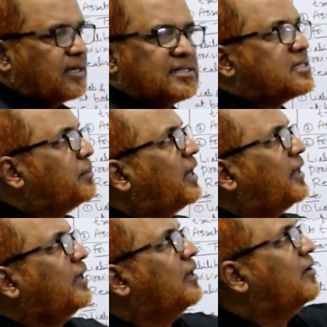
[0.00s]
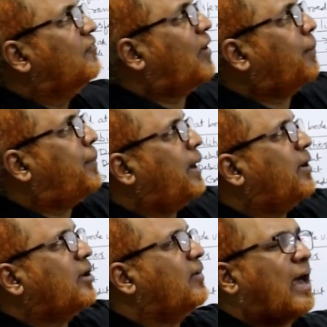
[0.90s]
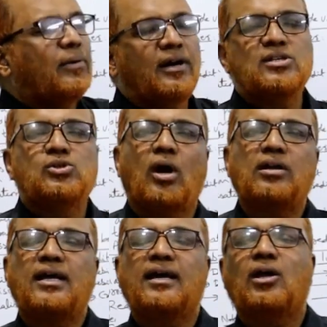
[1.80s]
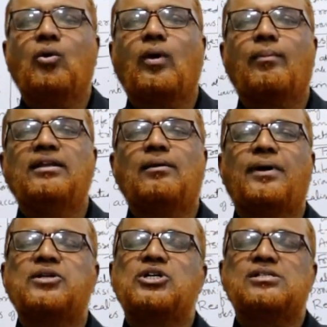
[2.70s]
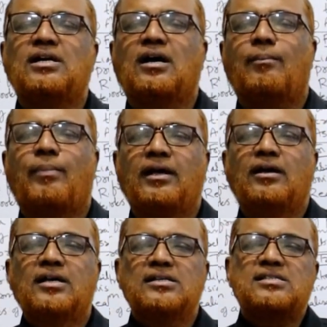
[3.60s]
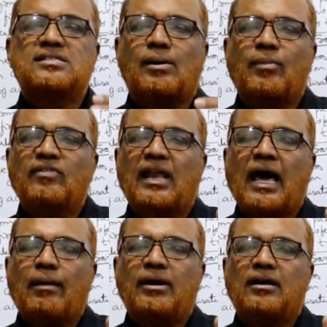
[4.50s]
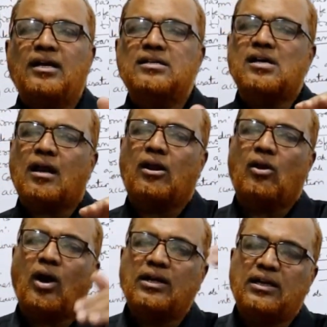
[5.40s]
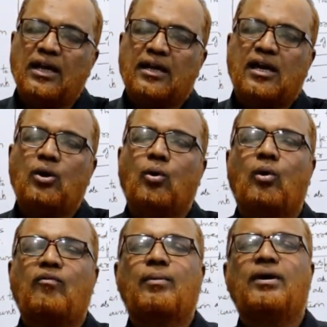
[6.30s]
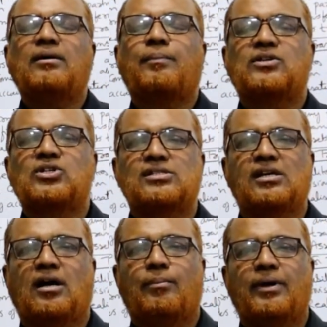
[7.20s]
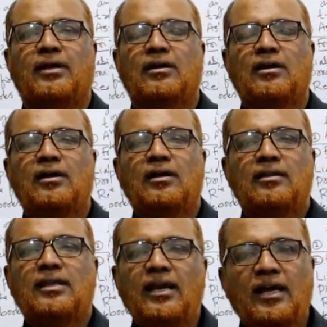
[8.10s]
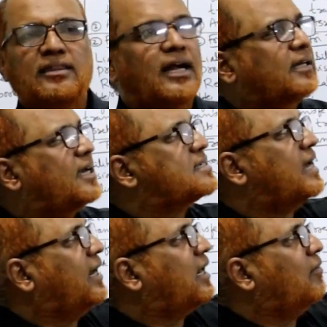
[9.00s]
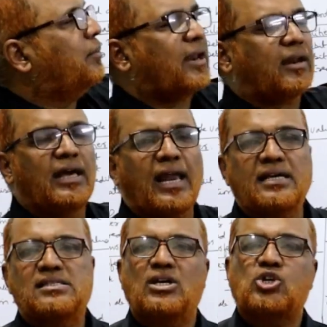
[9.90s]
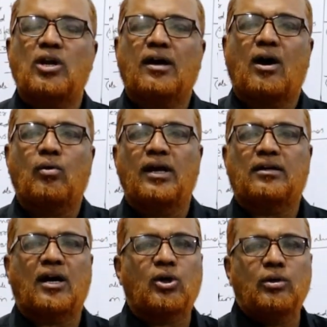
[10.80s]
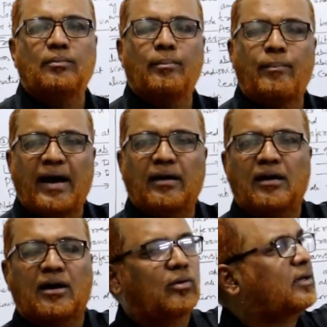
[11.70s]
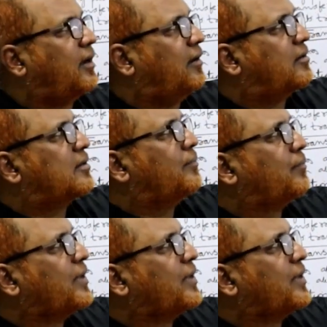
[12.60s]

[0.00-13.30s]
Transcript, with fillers: Similarly, for payment of liabilities not taken over by the purchasing company, some of the liabilities are not taken over by the purchasing company. Then in that case, the entry will be realization account debtor, bank account credit.